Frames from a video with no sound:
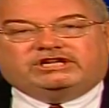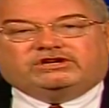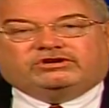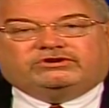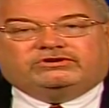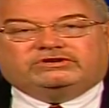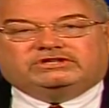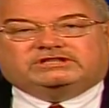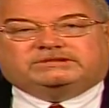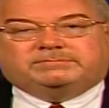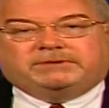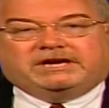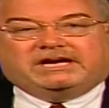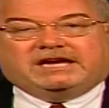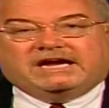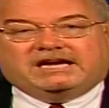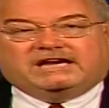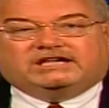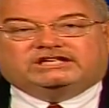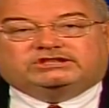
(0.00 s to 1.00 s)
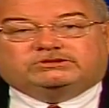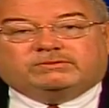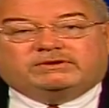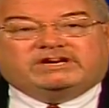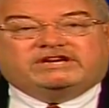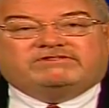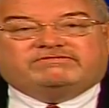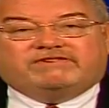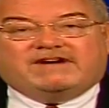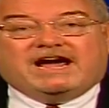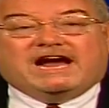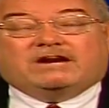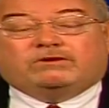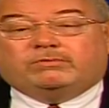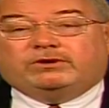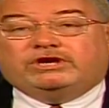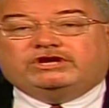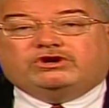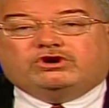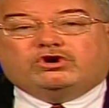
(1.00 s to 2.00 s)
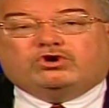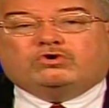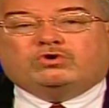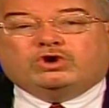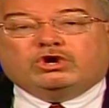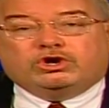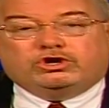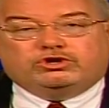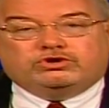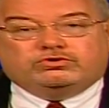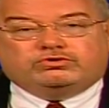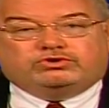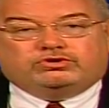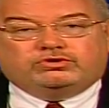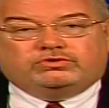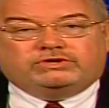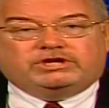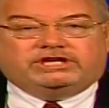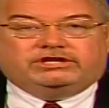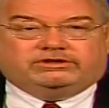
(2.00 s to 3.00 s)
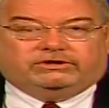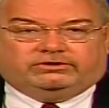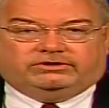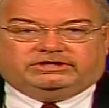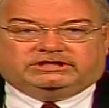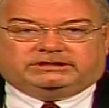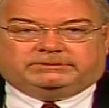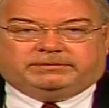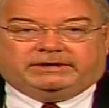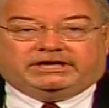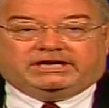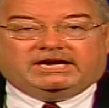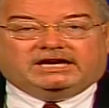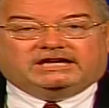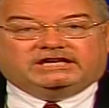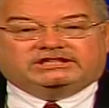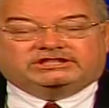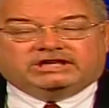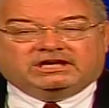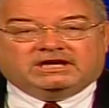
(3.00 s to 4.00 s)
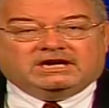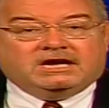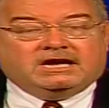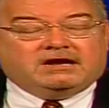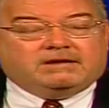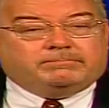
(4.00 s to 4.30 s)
need to learn to speak English, when, in fact, we know you do need to learn to speak English.